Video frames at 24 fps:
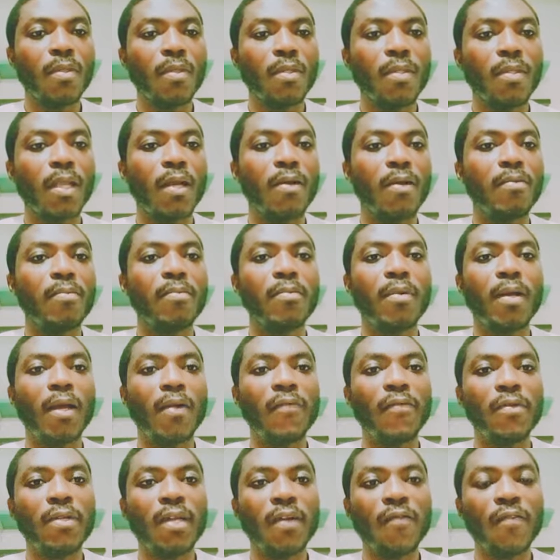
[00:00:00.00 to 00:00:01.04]
Now,
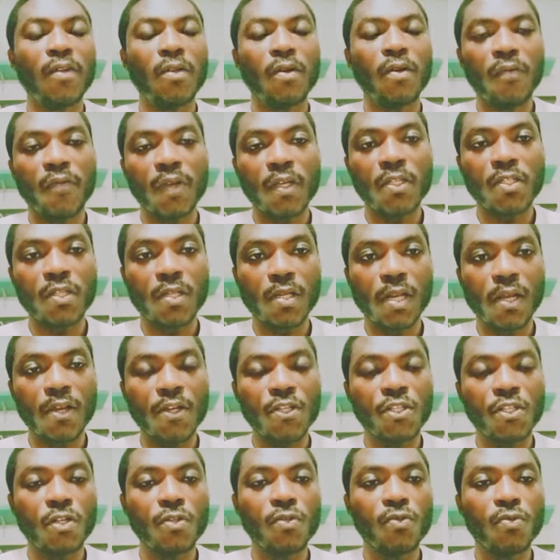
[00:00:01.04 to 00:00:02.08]
affidavit of age
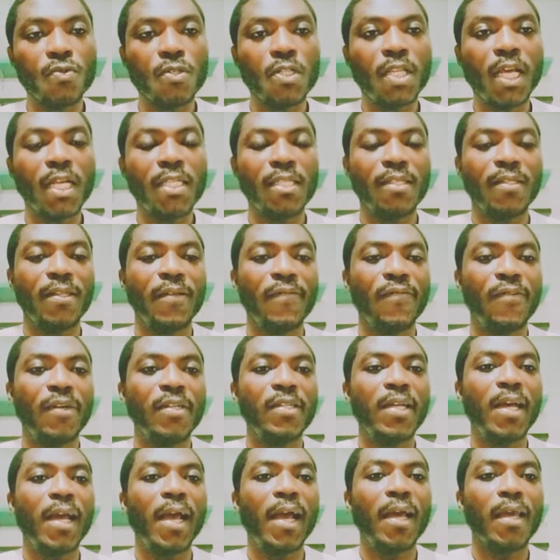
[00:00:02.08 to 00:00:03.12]
declaration, you do that in the
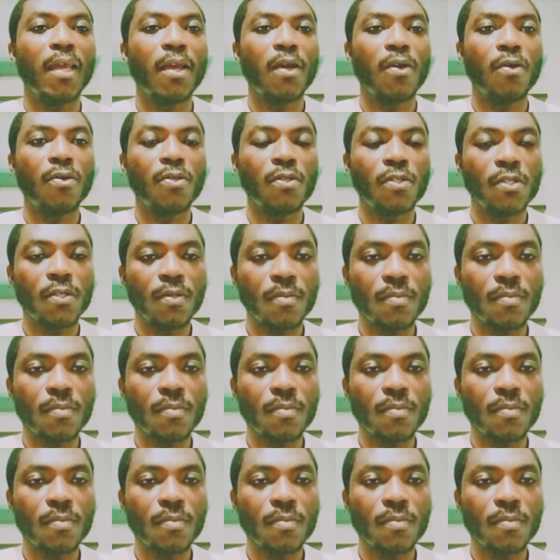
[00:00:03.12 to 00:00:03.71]
Federal High Court.